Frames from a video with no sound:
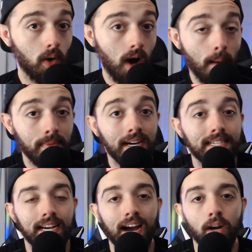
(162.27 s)
so up
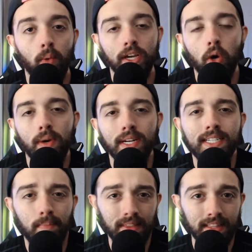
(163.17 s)
next, I kind of want to go into
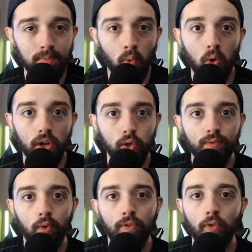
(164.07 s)
something that's more
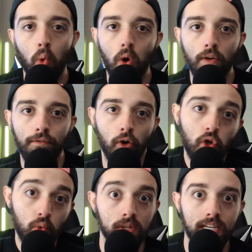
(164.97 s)
useful for
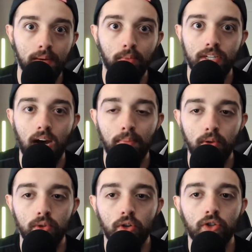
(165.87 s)
virtual
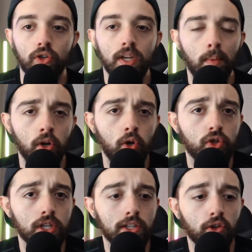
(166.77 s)
tabletop users or someone
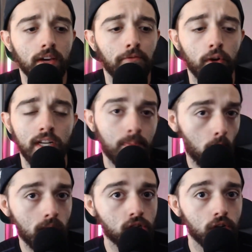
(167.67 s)
who's just looking for
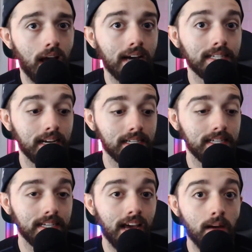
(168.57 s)
inspiration as a
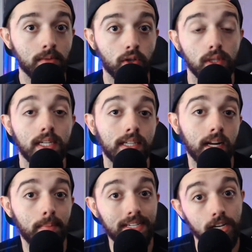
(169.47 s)
DM. So this is
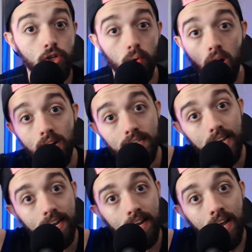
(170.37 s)
going to be digital
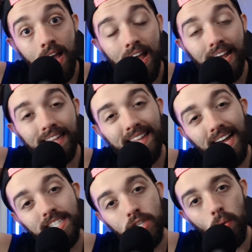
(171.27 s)
content, and
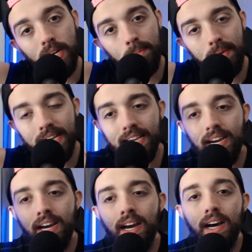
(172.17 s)
that's going to be
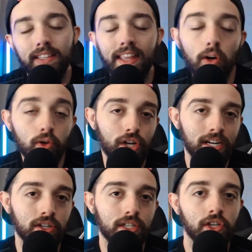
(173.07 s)
little
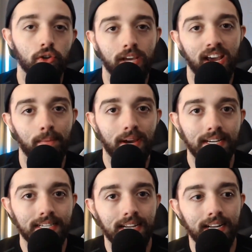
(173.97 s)
changes to your
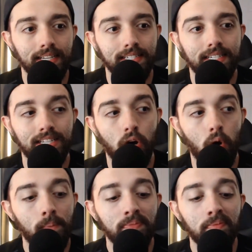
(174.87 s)
campaign settings.
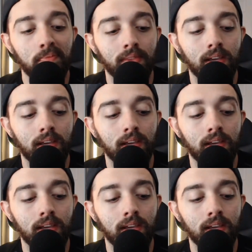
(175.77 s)
So